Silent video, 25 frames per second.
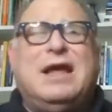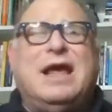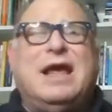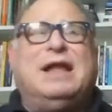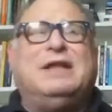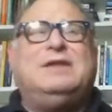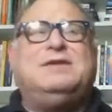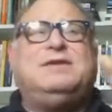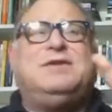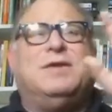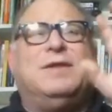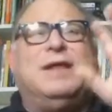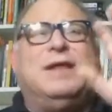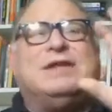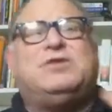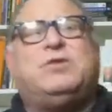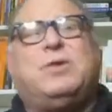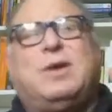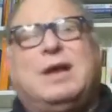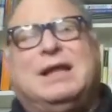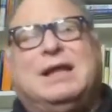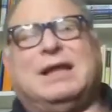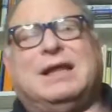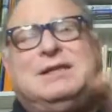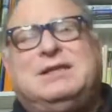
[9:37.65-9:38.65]
And so that's
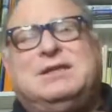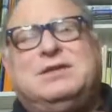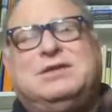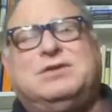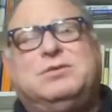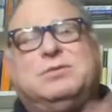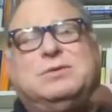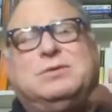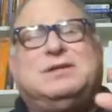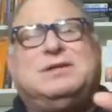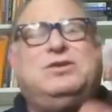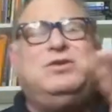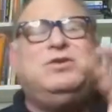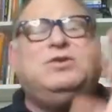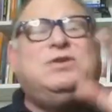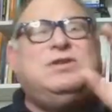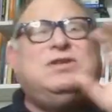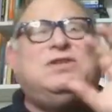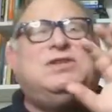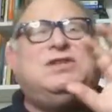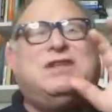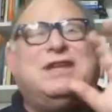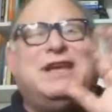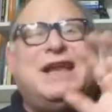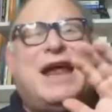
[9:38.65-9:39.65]
what I like to do with
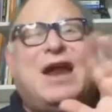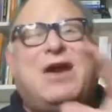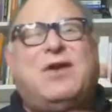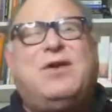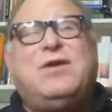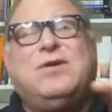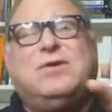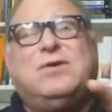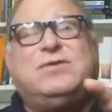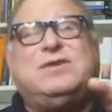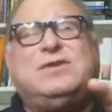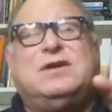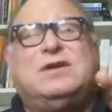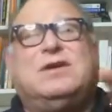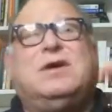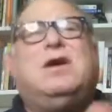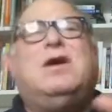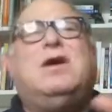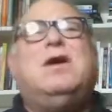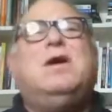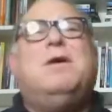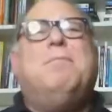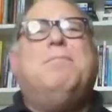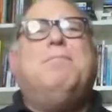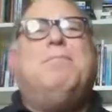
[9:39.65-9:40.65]
usage scenarios here,
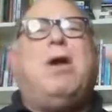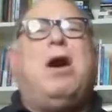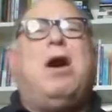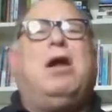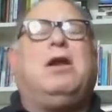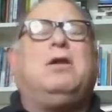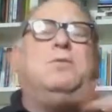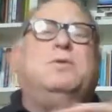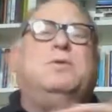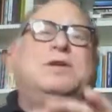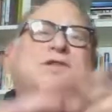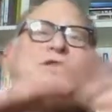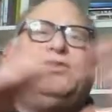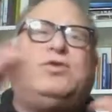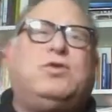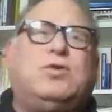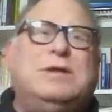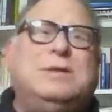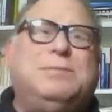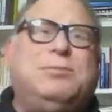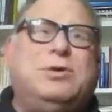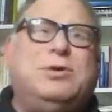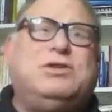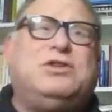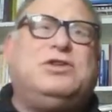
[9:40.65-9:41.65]
model with a
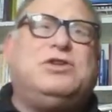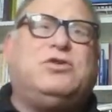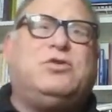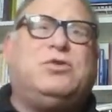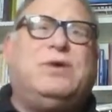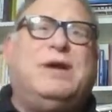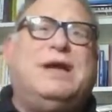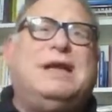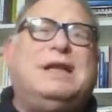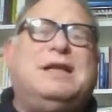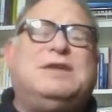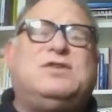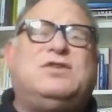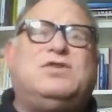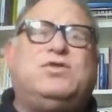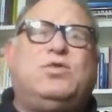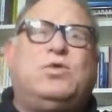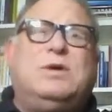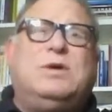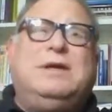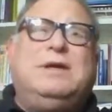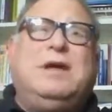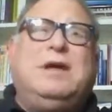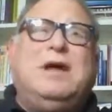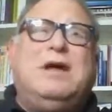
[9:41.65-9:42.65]
storyboard to create a
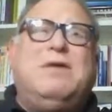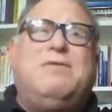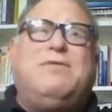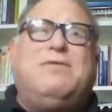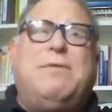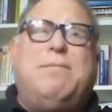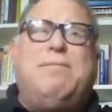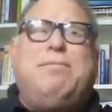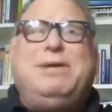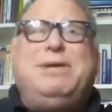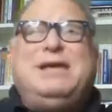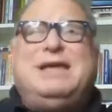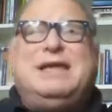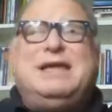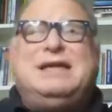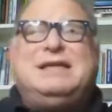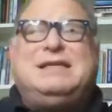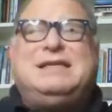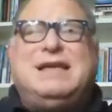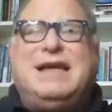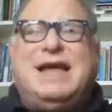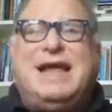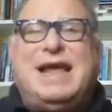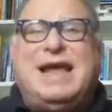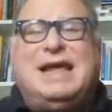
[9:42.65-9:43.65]
story from beginning
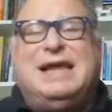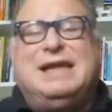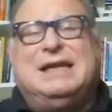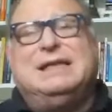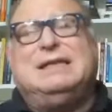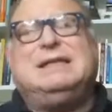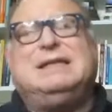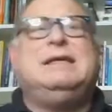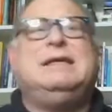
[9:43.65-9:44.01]
to end.